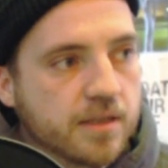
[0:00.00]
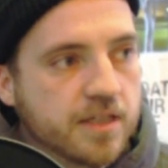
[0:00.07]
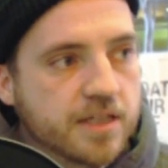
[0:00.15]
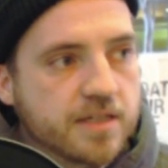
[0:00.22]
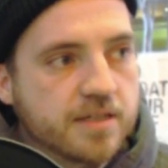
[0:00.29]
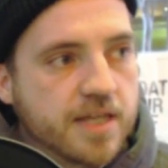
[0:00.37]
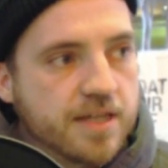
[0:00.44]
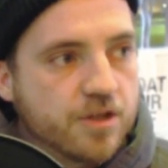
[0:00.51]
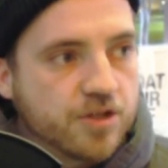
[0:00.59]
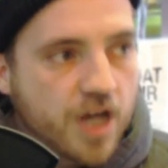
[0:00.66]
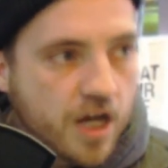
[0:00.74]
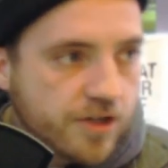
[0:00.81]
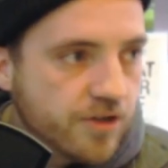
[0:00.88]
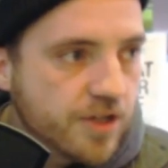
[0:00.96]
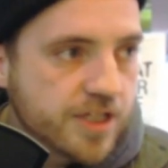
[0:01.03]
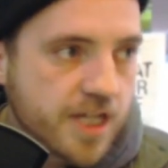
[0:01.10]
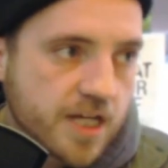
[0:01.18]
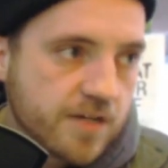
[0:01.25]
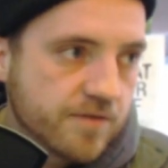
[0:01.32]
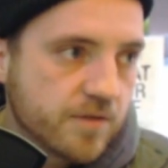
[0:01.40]
And there's
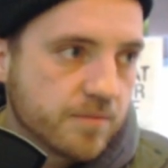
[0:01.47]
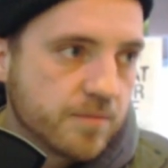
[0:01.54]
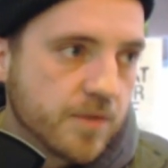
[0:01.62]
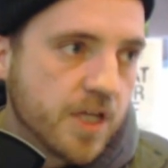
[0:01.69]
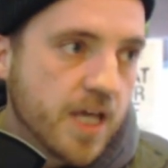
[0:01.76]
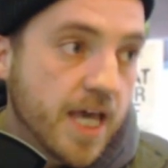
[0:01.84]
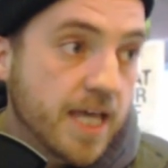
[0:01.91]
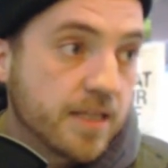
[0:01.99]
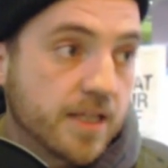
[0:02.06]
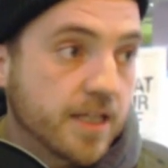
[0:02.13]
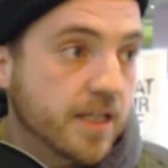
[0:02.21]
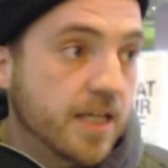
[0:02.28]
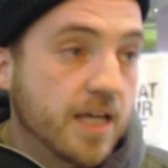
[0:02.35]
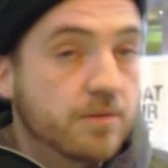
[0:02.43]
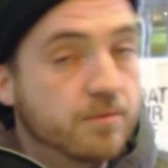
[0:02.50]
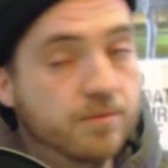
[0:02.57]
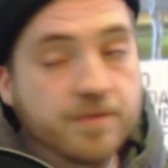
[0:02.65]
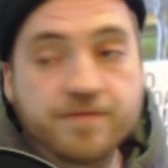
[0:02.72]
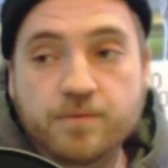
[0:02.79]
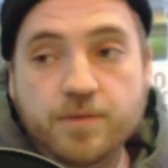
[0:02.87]
110 of them, and
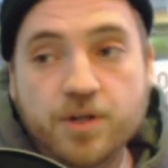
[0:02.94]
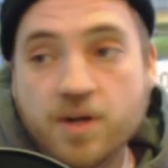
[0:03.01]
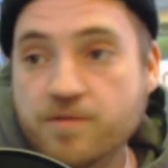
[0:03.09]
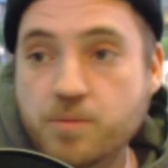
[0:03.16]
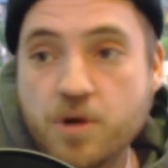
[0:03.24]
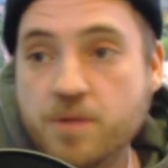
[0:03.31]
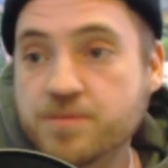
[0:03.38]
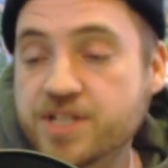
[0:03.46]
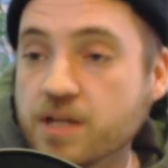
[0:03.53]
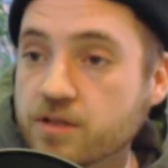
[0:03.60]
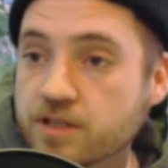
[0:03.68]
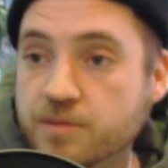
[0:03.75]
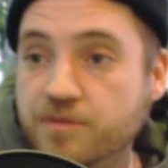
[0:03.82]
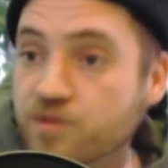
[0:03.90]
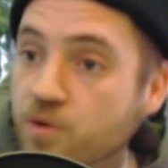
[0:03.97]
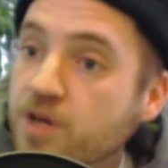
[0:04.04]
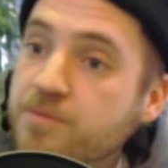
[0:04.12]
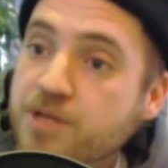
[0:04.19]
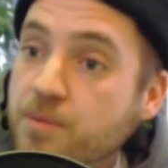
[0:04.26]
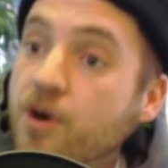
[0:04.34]
we don't have a problem selling them. If you
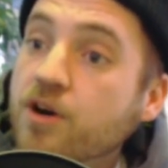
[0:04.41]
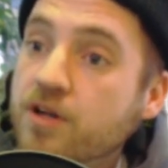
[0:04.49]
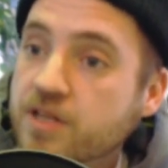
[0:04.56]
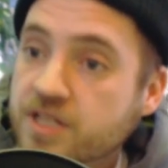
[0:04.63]
want to be a part